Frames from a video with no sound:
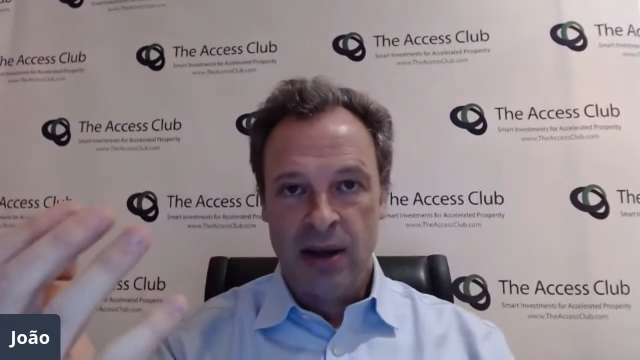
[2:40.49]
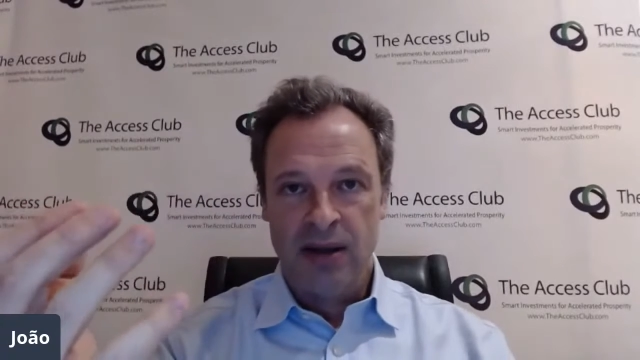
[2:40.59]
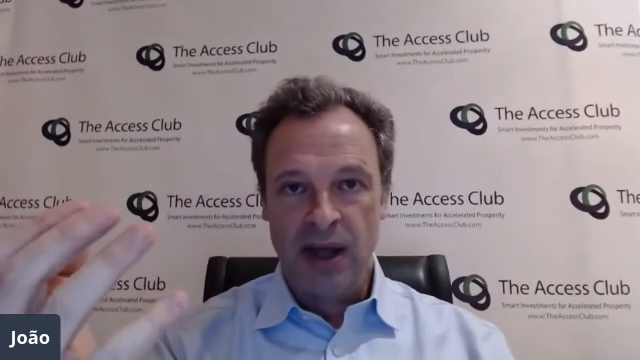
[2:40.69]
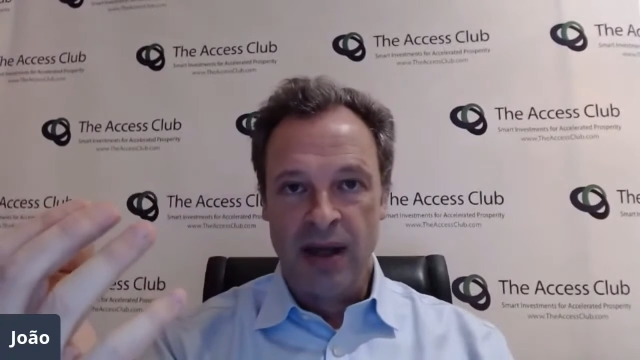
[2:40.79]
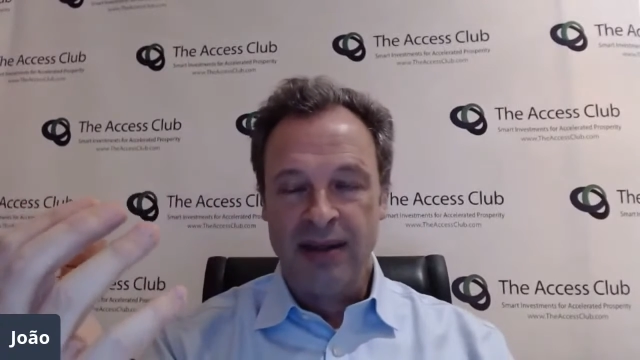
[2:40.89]

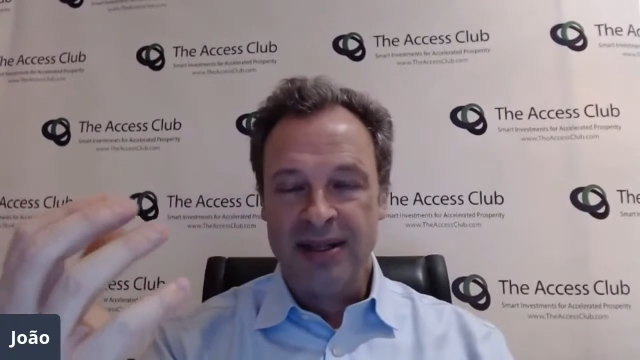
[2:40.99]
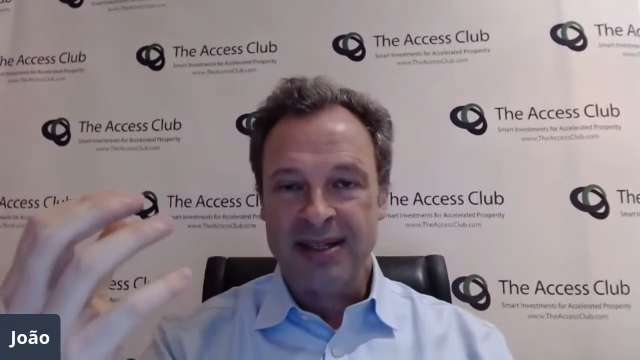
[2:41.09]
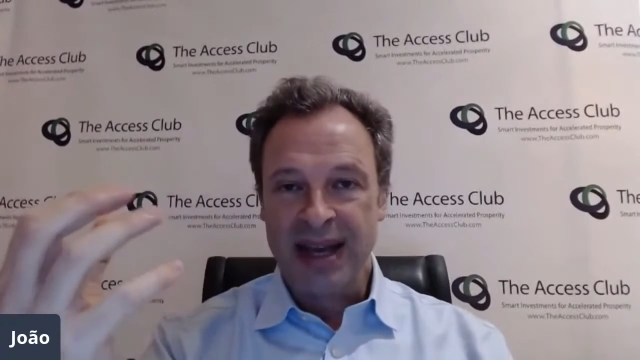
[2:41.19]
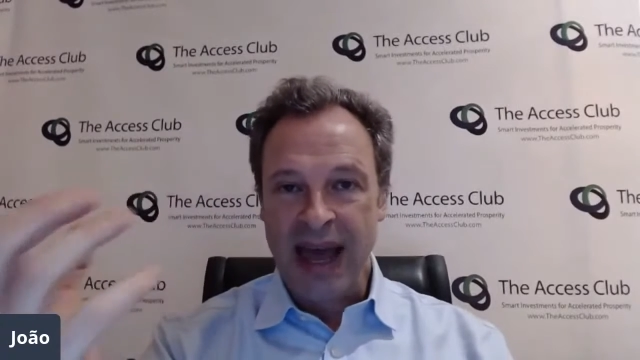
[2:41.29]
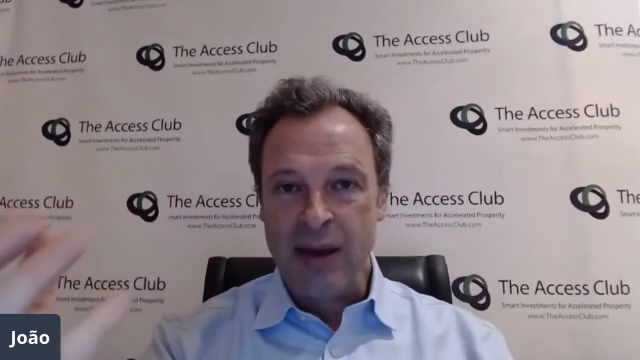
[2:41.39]

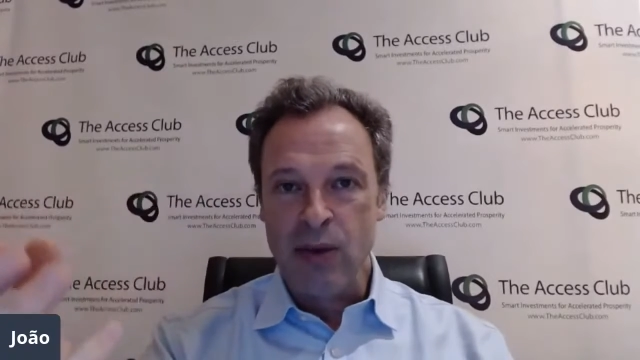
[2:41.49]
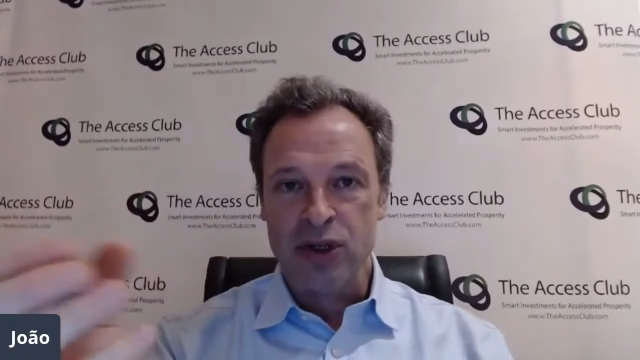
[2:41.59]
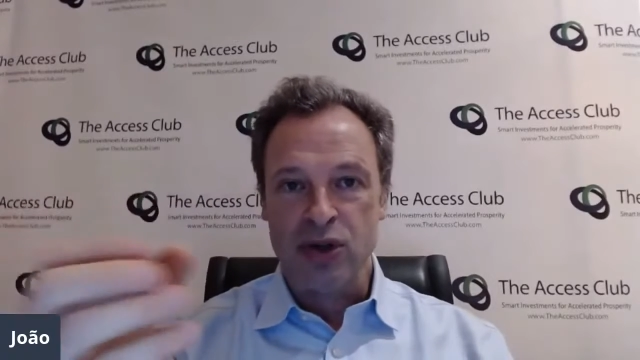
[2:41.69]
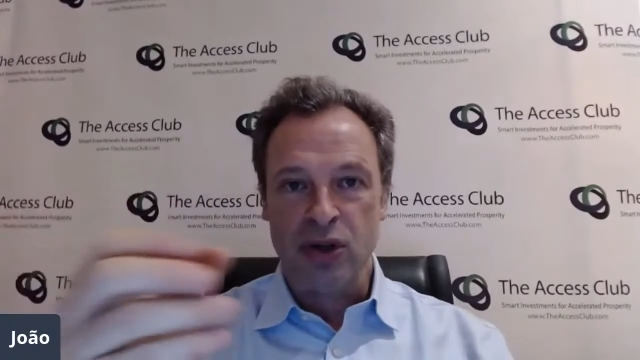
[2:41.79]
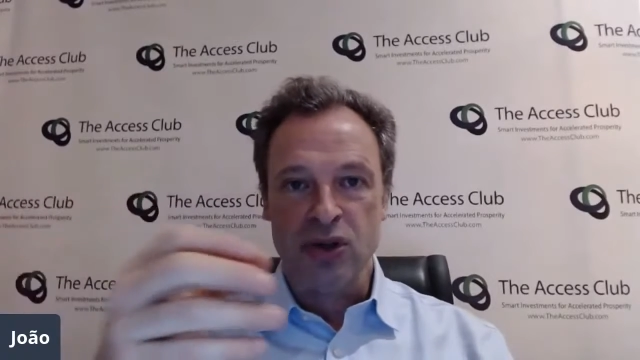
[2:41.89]
this
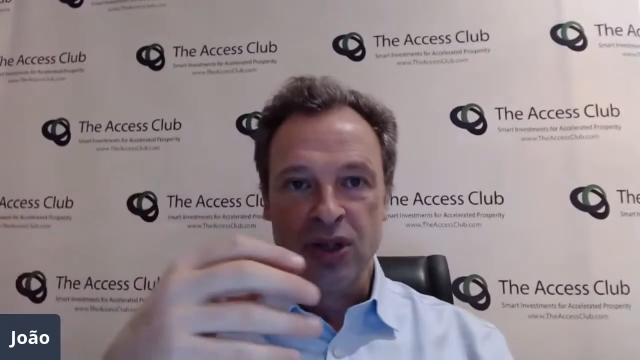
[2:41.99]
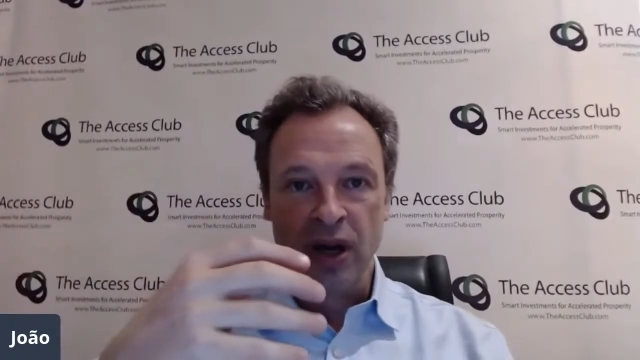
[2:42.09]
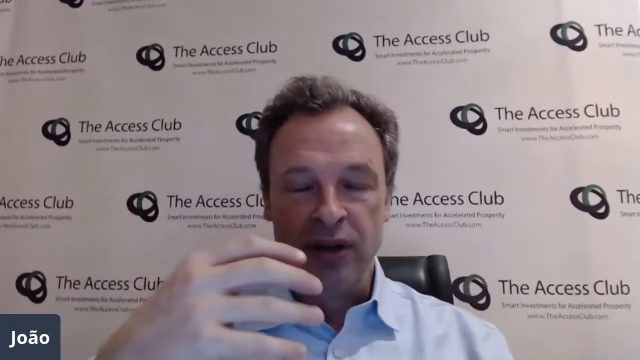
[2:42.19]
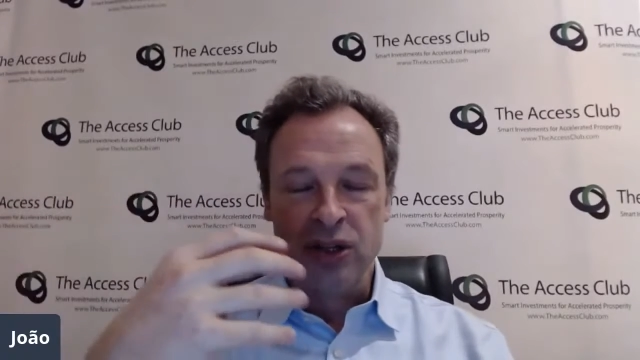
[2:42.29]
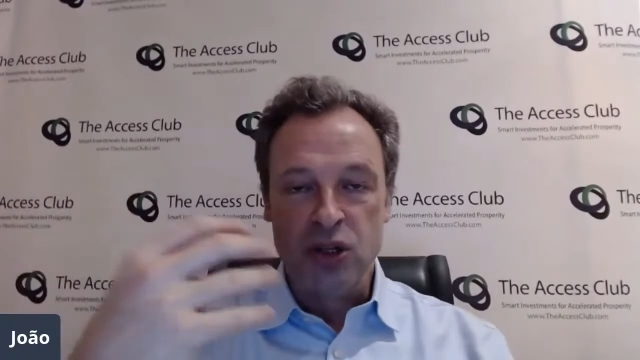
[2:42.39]
language, then
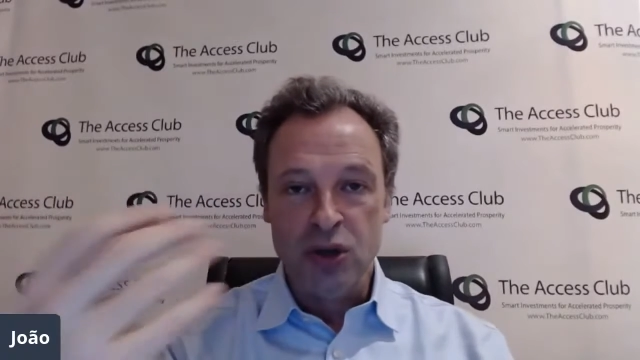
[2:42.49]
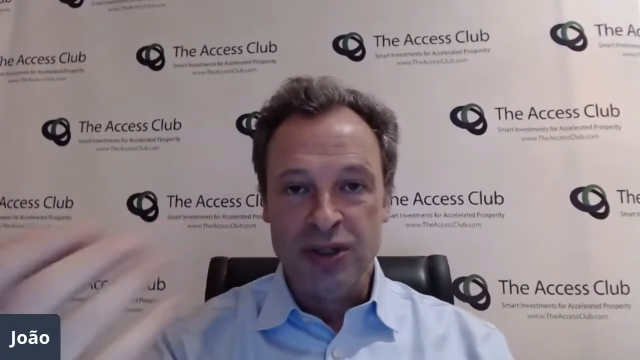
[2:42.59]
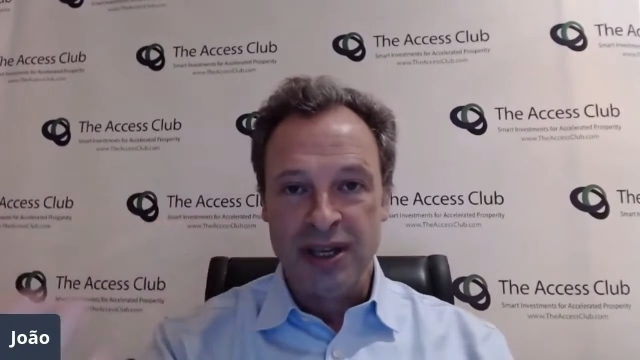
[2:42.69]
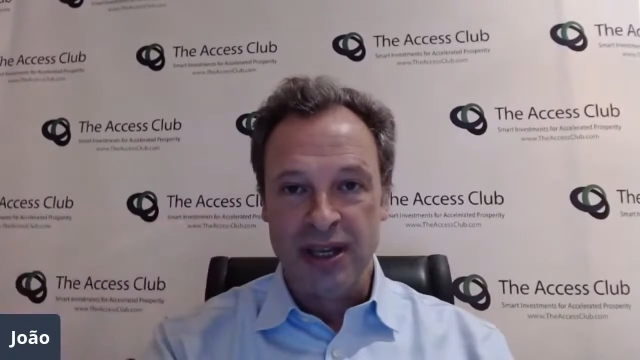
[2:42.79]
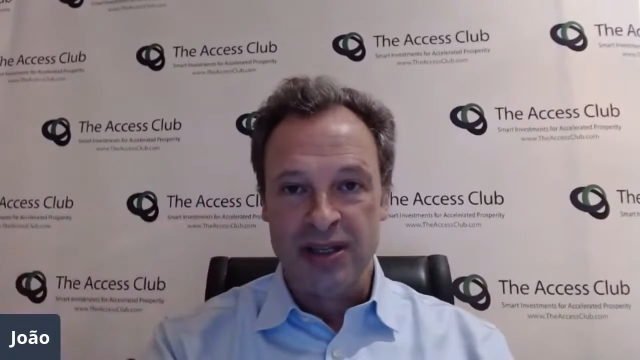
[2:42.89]
start
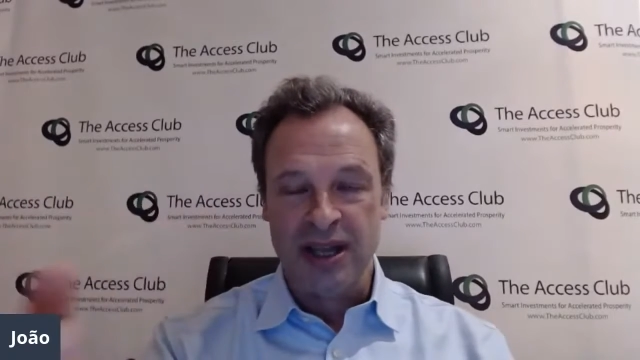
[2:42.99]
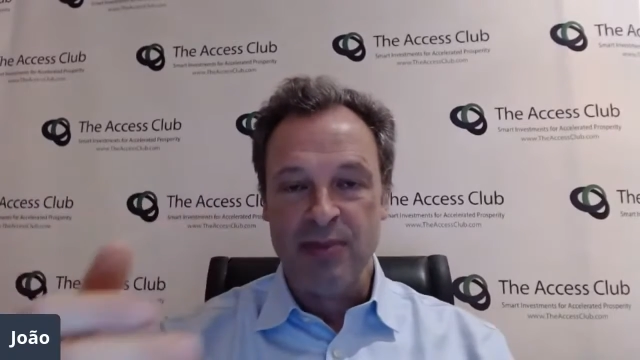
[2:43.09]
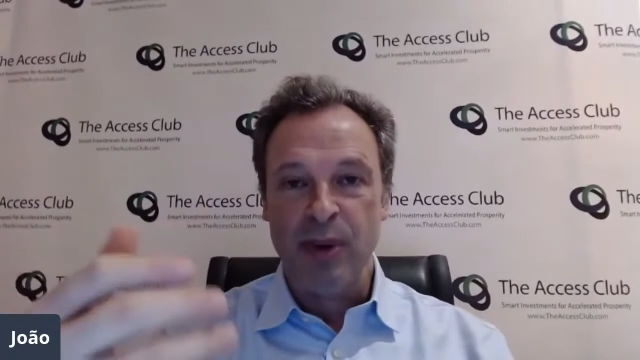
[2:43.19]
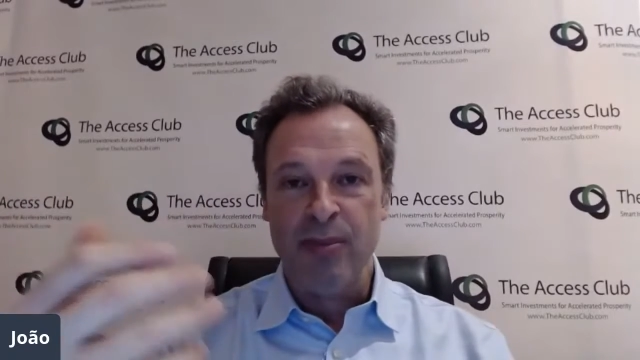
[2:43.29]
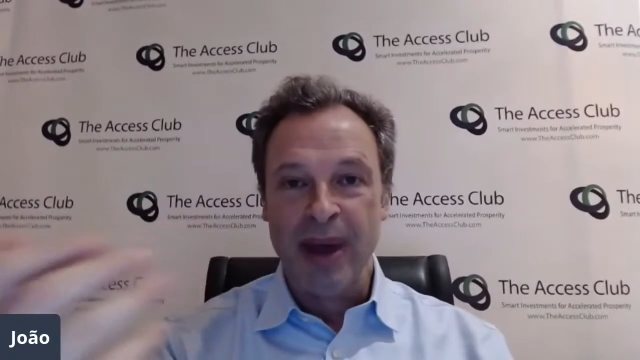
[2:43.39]
using it,
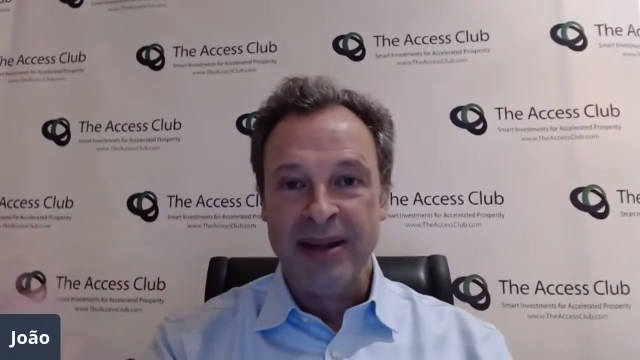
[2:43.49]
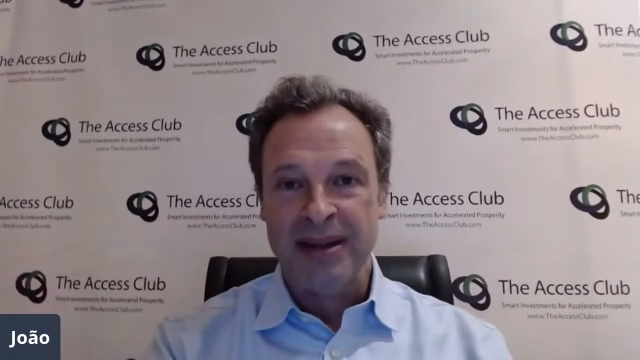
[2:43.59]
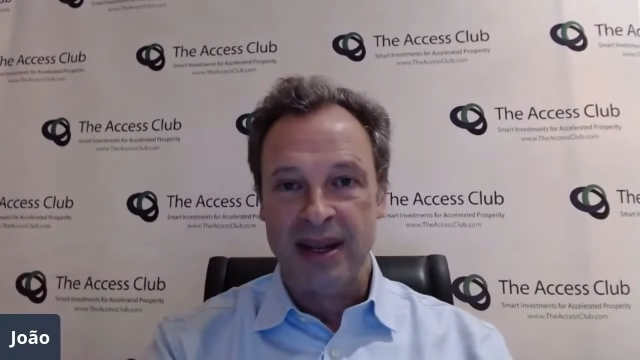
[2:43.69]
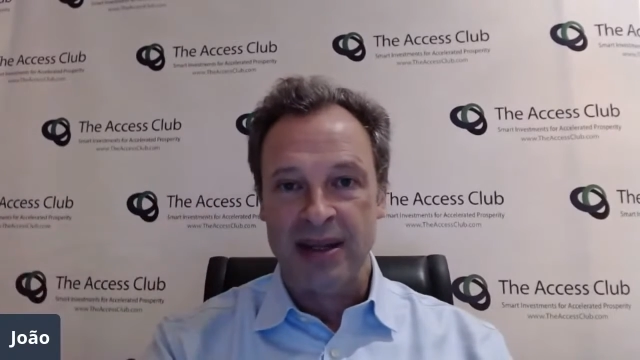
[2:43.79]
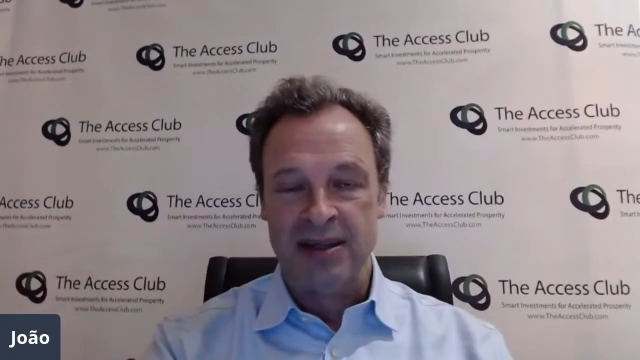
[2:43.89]

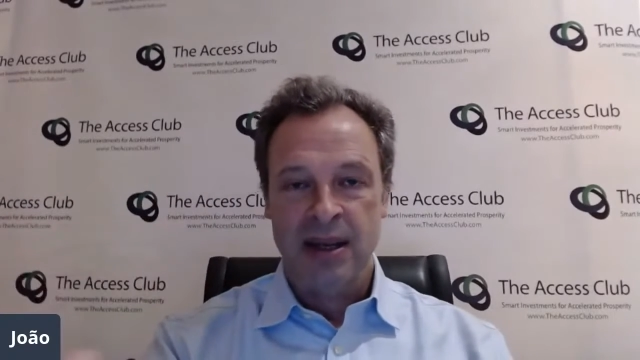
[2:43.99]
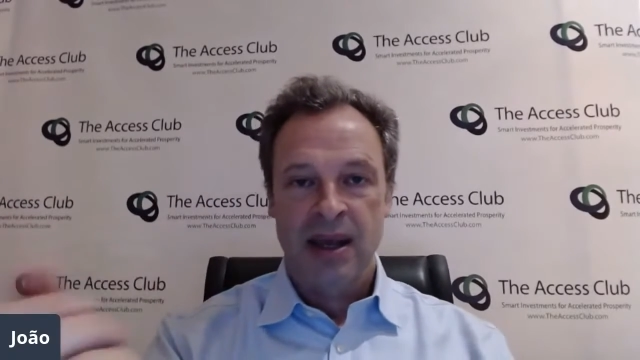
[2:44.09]
implementing it,